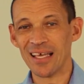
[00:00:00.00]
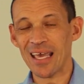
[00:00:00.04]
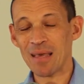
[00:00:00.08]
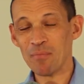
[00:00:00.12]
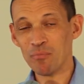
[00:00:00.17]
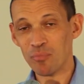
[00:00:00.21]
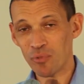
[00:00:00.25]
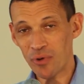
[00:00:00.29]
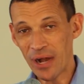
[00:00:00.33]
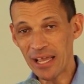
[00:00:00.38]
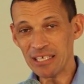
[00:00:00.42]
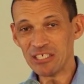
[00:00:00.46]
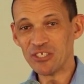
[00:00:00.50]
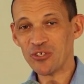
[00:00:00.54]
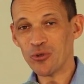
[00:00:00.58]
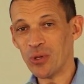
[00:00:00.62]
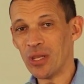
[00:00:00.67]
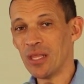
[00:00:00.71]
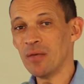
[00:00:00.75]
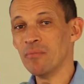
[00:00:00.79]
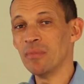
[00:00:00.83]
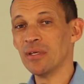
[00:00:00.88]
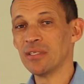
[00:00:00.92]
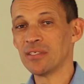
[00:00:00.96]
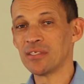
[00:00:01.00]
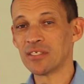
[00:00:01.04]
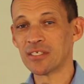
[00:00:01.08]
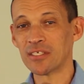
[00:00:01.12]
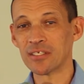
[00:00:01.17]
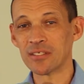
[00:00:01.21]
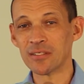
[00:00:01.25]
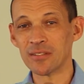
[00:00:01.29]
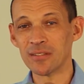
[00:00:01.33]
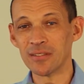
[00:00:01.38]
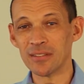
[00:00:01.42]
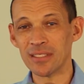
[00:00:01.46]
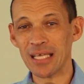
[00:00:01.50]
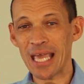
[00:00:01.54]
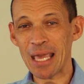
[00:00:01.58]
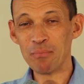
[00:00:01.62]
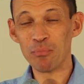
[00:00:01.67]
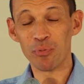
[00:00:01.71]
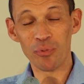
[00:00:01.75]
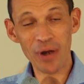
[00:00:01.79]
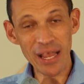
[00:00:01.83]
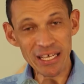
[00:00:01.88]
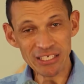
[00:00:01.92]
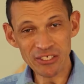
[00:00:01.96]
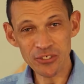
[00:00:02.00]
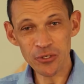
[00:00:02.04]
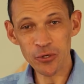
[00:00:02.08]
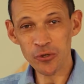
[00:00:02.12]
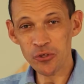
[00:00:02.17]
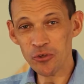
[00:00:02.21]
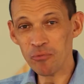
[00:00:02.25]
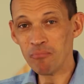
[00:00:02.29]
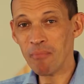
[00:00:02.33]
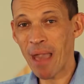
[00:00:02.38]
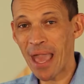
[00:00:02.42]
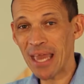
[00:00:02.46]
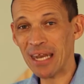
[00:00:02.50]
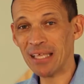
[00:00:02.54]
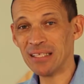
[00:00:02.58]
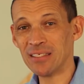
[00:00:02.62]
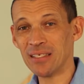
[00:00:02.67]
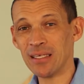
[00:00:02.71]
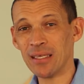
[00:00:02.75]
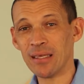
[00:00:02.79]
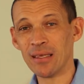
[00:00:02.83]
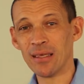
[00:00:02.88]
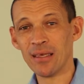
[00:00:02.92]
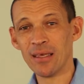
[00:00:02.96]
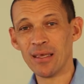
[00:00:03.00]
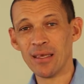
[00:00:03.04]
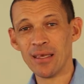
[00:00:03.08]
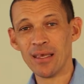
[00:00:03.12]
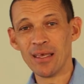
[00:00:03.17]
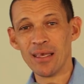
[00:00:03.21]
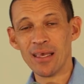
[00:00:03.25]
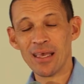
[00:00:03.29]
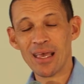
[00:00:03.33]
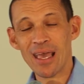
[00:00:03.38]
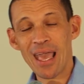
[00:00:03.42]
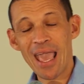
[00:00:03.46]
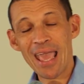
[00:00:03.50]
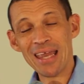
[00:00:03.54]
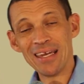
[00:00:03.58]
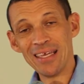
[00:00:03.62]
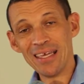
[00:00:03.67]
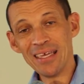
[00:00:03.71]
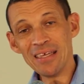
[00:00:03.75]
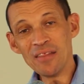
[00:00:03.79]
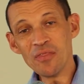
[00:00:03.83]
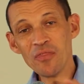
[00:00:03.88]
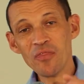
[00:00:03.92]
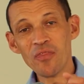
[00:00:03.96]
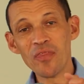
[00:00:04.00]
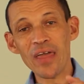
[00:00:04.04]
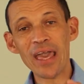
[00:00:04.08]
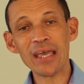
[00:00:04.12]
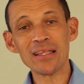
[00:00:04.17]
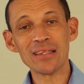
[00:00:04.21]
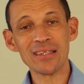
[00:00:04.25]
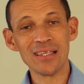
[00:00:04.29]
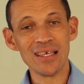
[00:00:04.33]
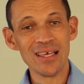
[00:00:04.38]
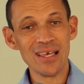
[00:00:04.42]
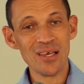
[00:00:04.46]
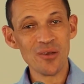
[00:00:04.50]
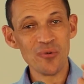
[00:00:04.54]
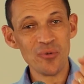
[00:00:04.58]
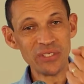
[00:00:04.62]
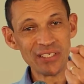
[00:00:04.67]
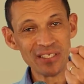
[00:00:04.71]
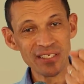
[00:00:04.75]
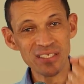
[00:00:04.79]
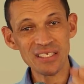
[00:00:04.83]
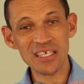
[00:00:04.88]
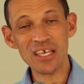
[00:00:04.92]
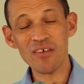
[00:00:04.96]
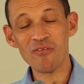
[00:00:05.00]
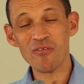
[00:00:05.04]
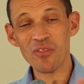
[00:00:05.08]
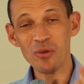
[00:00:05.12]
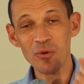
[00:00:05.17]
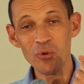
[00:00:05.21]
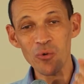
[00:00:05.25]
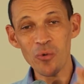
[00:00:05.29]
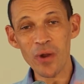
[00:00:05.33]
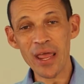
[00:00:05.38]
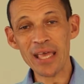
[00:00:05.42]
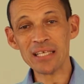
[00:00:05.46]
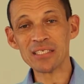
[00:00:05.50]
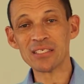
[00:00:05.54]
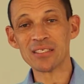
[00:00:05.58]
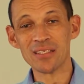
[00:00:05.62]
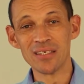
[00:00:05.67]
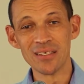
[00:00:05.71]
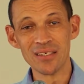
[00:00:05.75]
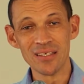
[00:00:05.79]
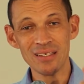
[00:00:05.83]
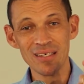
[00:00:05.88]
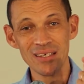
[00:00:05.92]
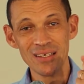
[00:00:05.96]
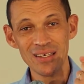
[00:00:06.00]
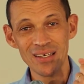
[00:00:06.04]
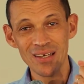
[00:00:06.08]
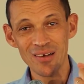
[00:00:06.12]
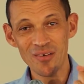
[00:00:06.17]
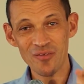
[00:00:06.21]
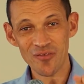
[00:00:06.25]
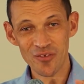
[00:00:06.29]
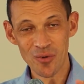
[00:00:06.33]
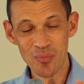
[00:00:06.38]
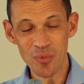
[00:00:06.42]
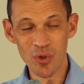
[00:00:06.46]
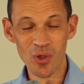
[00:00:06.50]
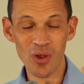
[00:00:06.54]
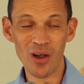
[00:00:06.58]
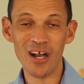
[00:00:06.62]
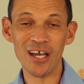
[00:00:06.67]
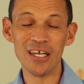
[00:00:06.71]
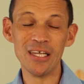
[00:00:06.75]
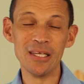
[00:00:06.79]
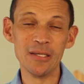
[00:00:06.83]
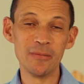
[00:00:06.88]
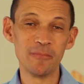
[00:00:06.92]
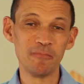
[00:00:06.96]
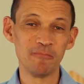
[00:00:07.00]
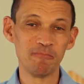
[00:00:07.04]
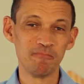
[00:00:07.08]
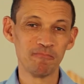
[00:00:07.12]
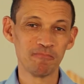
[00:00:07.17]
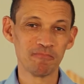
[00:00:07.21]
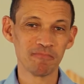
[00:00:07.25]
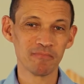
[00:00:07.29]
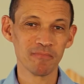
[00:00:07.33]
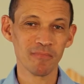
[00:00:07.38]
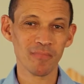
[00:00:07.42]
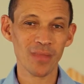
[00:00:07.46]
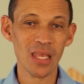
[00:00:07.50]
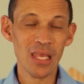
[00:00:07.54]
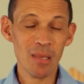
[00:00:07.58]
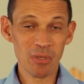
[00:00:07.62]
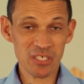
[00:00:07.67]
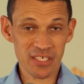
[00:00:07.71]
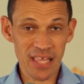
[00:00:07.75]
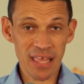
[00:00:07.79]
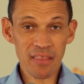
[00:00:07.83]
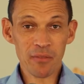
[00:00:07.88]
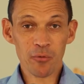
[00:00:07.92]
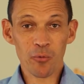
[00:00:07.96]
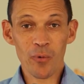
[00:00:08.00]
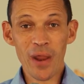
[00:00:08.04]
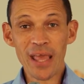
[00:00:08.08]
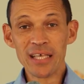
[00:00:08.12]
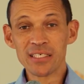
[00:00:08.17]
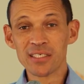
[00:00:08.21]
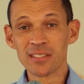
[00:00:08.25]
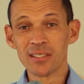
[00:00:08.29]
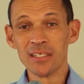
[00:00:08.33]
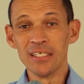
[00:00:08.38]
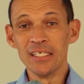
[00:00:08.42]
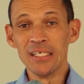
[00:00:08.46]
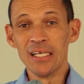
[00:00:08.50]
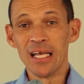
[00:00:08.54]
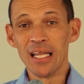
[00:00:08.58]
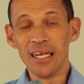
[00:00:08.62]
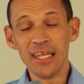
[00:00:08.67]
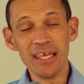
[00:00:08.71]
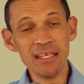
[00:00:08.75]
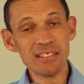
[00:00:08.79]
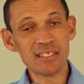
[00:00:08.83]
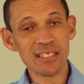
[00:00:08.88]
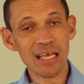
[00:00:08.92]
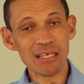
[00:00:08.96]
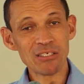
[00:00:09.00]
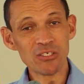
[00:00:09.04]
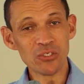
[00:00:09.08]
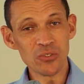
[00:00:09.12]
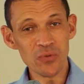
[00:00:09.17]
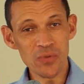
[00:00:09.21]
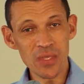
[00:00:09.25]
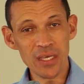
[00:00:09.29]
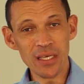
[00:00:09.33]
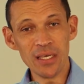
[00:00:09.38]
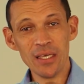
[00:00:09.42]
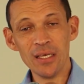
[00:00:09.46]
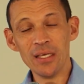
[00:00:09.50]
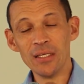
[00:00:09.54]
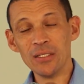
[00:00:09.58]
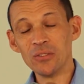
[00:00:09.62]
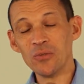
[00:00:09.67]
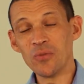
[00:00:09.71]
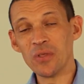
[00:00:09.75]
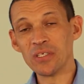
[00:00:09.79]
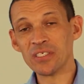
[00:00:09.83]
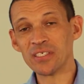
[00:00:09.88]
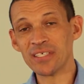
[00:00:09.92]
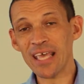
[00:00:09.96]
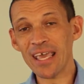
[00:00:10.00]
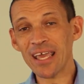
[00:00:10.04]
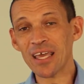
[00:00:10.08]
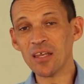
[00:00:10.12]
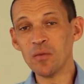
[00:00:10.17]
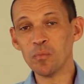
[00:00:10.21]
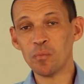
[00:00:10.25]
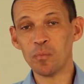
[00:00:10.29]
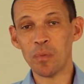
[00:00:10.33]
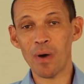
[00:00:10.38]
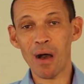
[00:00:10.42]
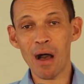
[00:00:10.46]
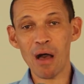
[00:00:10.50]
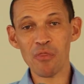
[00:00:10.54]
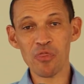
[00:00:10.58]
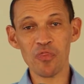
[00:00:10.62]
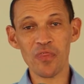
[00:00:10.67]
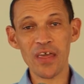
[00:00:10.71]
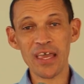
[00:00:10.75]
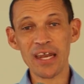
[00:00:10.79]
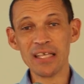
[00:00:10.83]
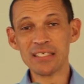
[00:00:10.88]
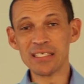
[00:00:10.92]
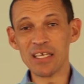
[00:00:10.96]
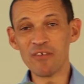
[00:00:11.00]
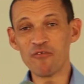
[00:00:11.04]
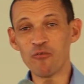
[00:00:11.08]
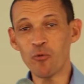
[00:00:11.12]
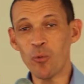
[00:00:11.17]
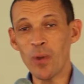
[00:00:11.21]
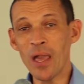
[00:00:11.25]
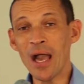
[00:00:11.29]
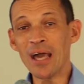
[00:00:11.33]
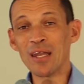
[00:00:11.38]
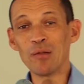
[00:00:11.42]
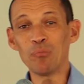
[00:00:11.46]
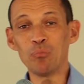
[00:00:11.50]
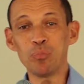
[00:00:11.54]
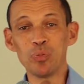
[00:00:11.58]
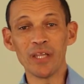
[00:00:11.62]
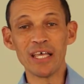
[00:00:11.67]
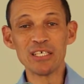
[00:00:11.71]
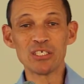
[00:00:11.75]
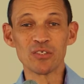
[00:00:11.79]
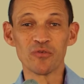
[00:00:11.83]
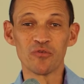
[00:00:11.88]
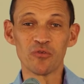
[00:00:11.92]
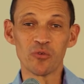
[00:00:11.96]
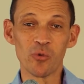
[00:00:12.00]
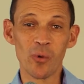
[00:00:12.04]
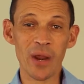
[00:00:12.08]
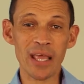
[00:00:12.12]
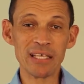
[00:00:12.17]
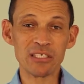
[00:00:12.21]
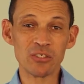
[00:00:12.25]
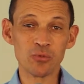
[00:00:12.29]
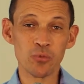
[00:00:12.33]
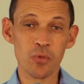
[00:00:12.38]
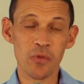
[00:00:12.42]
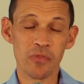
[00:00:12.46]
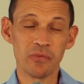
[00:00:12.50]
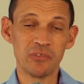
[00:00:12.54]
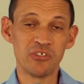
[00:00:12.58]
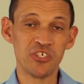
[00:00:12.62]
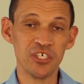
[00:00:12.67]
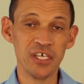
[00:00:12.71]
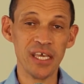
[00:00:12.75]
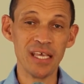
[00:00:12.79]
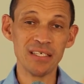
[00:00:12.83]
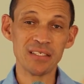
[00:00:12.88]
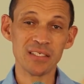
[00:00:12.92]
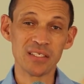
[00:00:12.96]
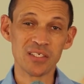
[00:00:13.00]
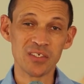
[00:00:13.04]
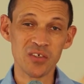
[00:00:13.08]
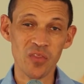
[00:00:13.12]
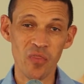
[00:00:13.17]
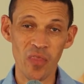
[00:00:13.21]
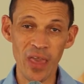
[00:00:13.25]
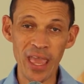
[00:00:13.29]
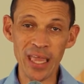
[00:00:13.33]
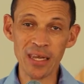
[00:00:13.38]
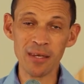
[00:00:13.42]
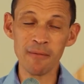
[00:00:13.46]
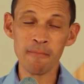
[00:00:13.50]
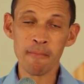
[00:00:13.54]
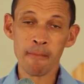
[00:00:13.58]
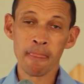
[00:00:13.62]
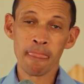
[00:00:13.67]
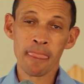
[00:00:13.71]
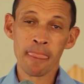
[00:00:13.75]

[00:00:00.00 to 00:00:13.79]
Embrace your limits. Embrace your humanity. And in that, receive the rest from God. Because that rest leads us to the second path. And that is, if we are in a place of rest with Jesus, then